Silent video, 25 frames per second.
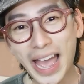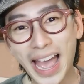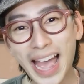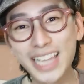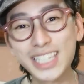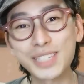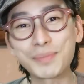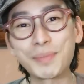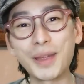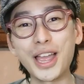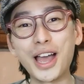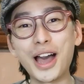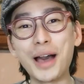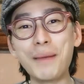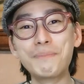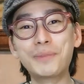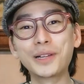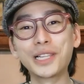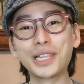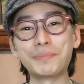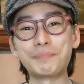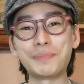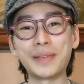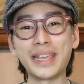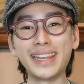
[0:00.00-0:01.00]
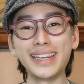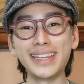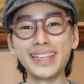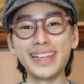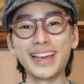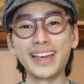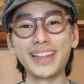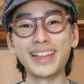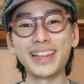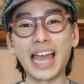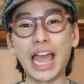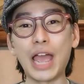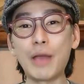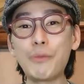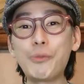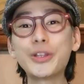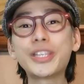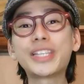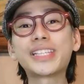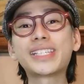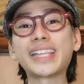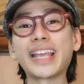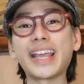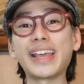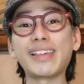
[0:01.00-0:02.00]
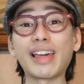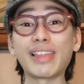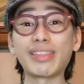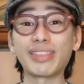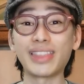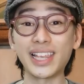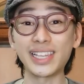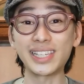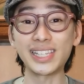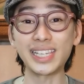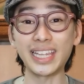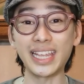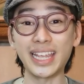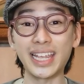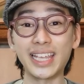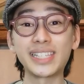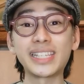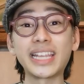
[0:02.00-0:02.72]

you ask my humble opinion, I would say that this